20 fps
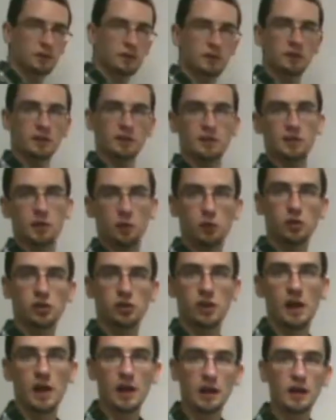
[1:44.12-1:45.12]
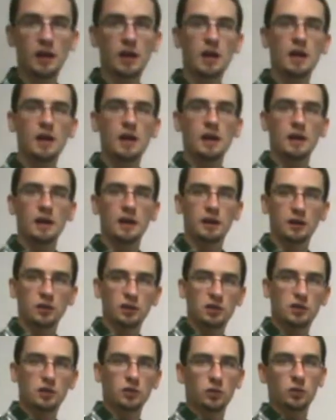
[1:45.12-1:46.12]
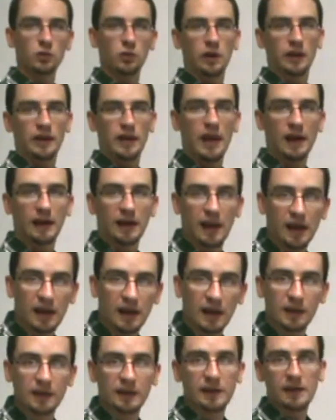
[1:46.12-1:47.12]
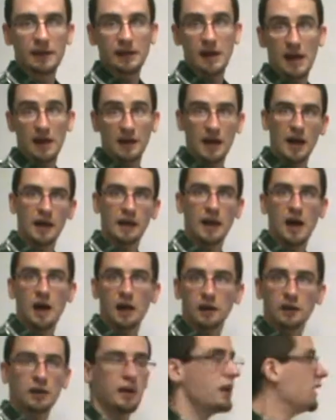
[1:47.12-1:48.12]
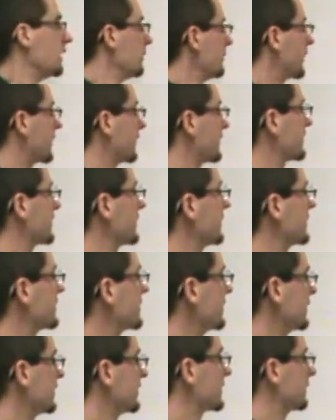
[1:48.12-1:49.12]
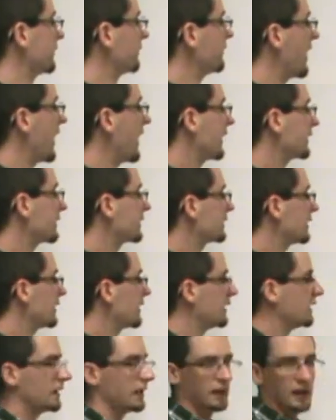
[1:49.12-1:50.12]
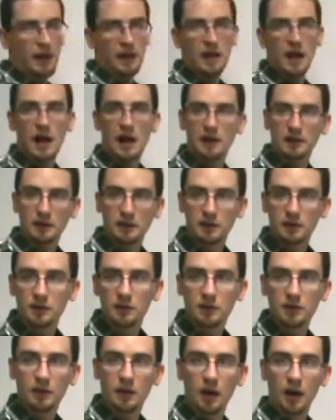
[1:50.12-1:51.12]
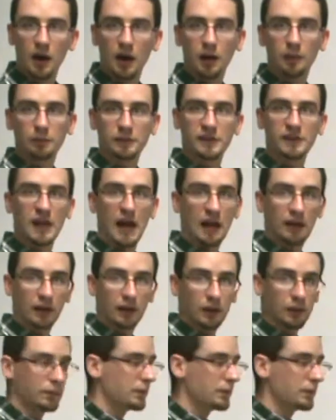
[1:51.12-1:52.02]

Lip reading: to dissociate into a cation and an anion because this is, in fact, an ionic solid.